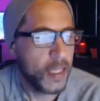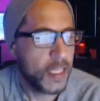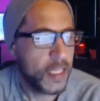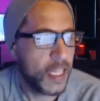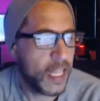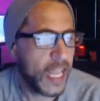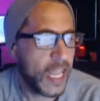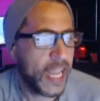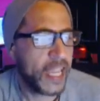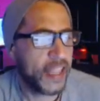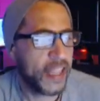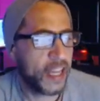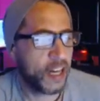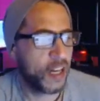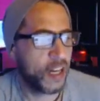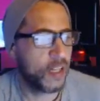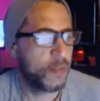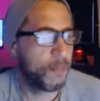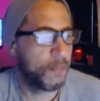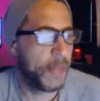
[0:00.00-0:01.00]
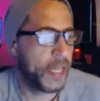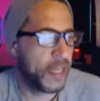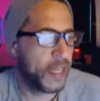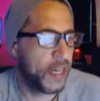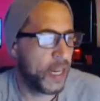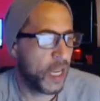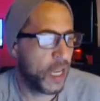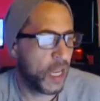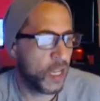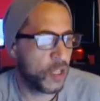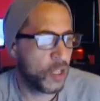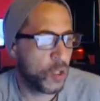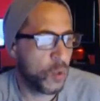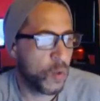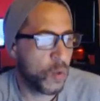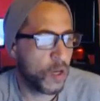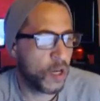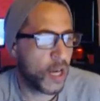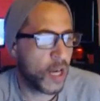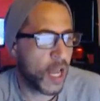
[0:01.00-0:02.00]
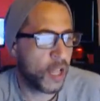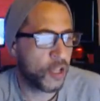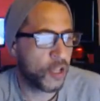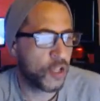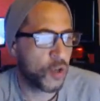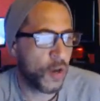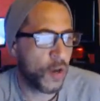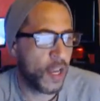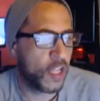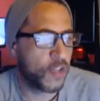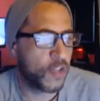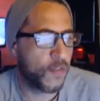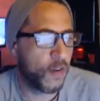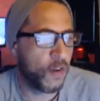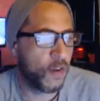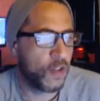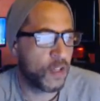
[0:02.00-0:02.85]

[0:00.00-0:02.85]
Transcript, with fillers: Today there had been a $200 transfer